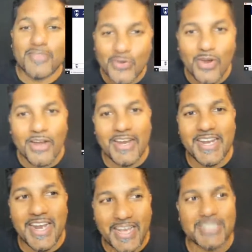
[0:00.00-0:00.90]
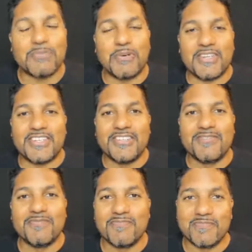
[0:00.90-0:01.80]
you are an expert.
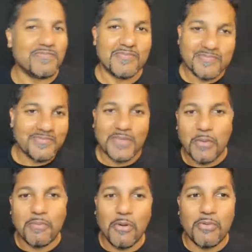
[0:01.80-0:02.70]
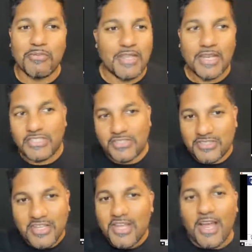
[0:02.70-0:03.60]
Boom, just
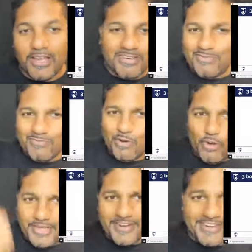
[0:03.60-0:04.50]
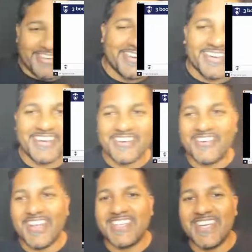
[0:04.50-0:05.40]
lawyered
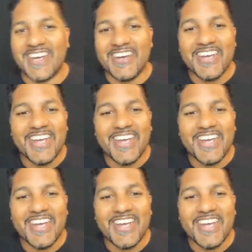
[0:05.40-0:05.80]
right there.